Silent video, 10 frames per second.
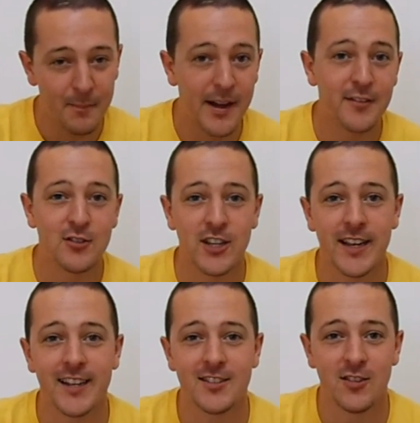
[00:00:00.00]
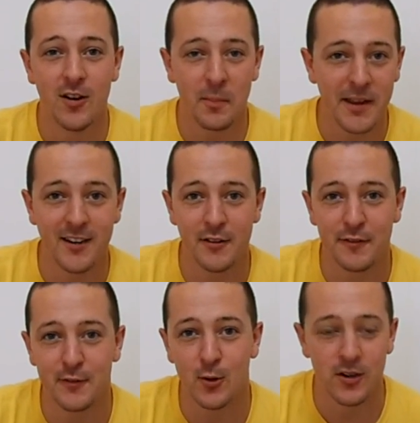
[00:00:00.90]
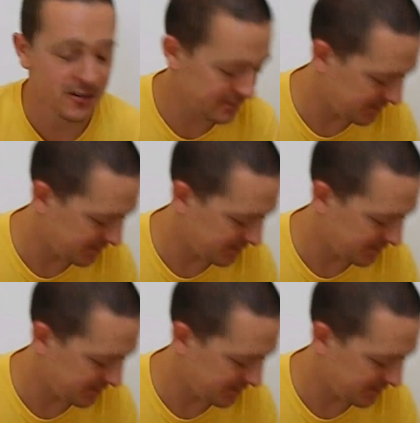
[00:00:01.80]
My other jackass dog peed on the floor.